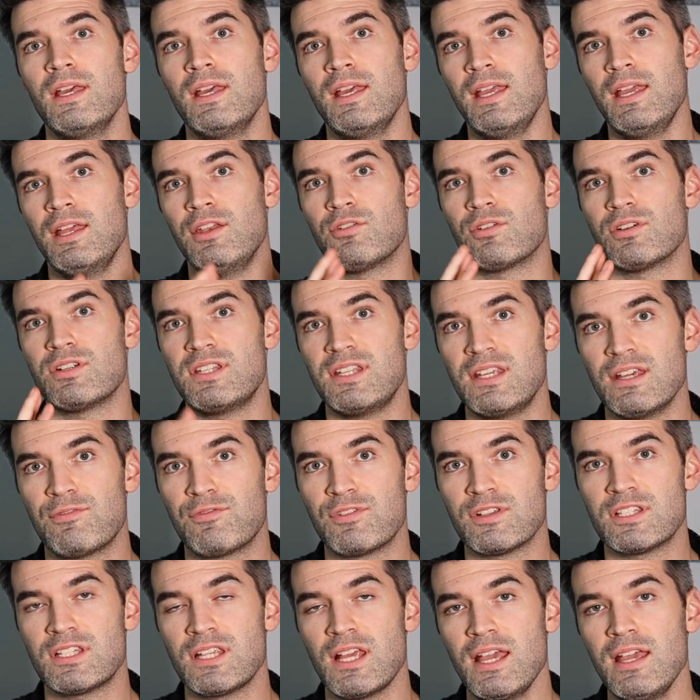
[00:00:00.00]
in your
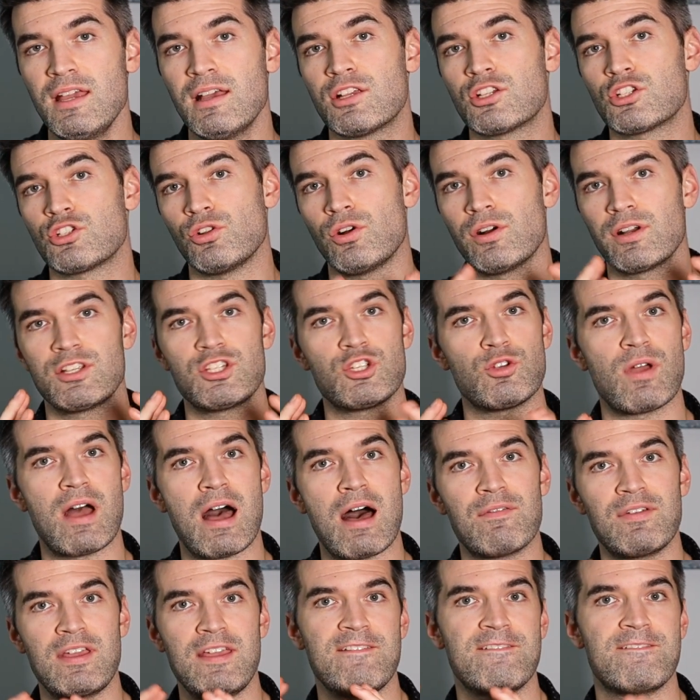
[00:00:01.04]
TFSA as long as you
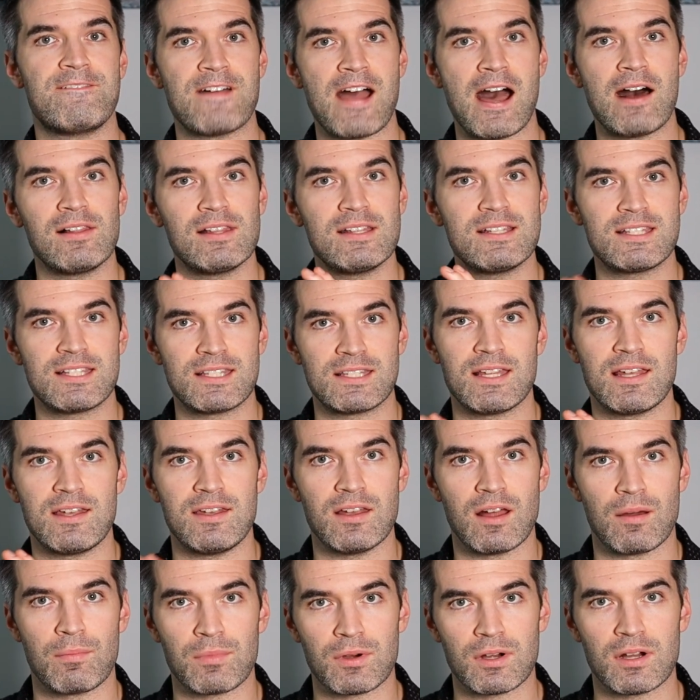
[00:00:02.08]
have a valid SIN
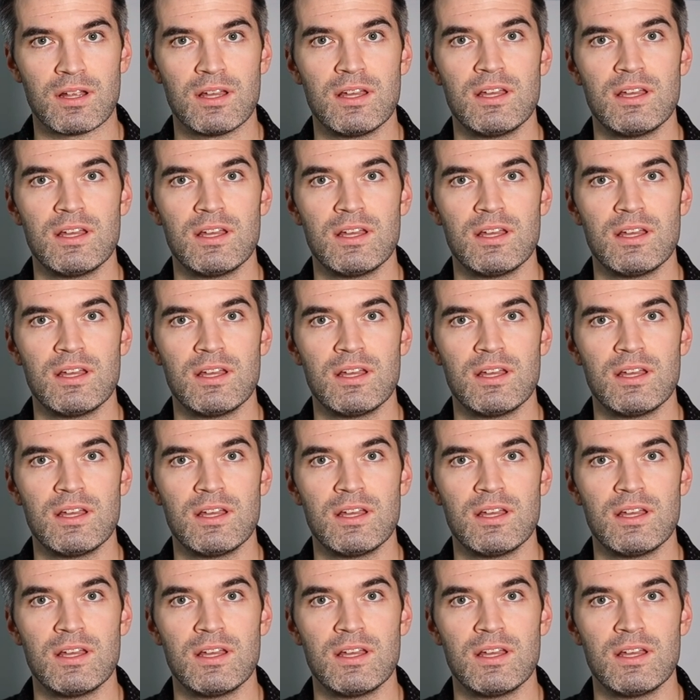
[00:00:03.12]
number.